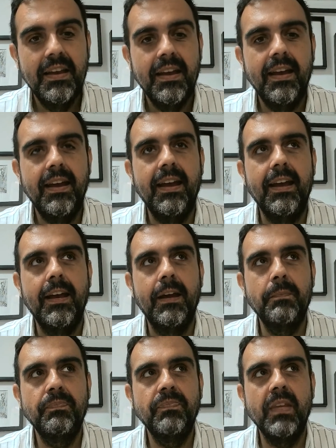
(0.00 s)

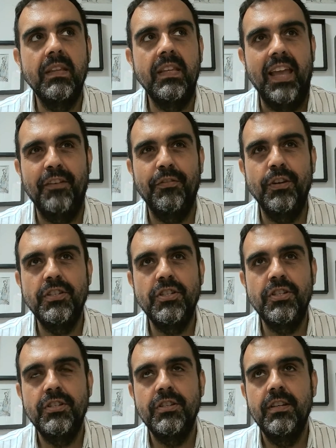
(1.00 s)
Um, the
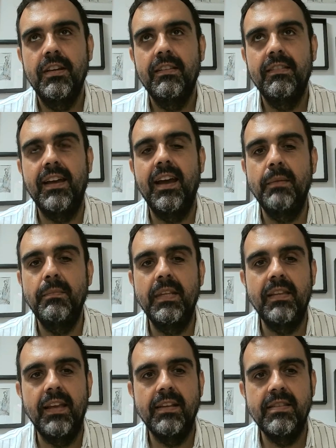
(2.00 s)
average time it
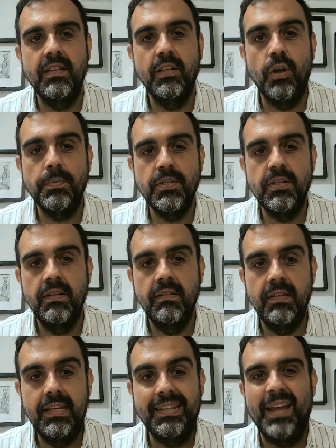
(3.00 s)
takes an adoption
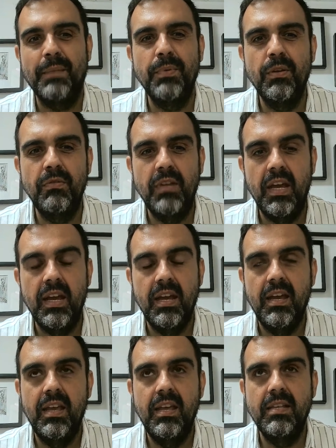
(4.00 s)
in Iberia
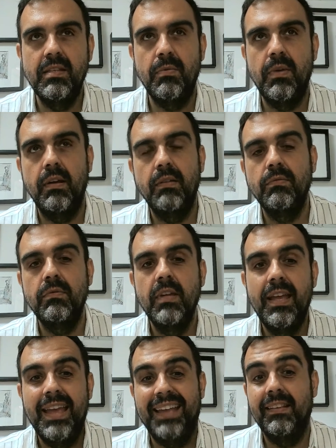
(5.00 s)
is around
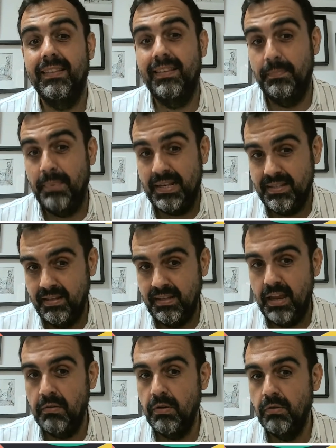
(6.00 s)
eh, the best
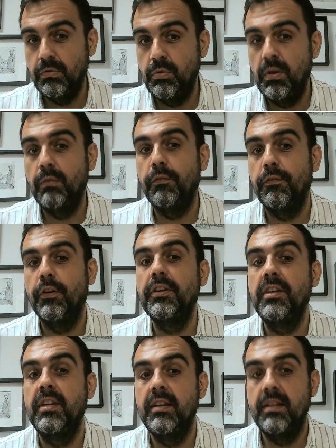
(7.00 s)
scenario three to four
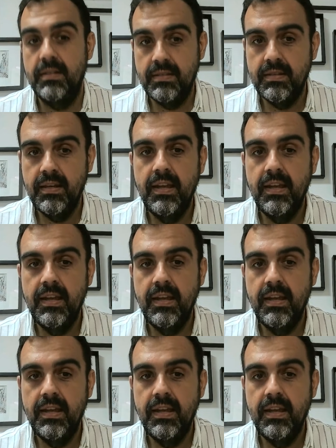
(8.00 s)
years.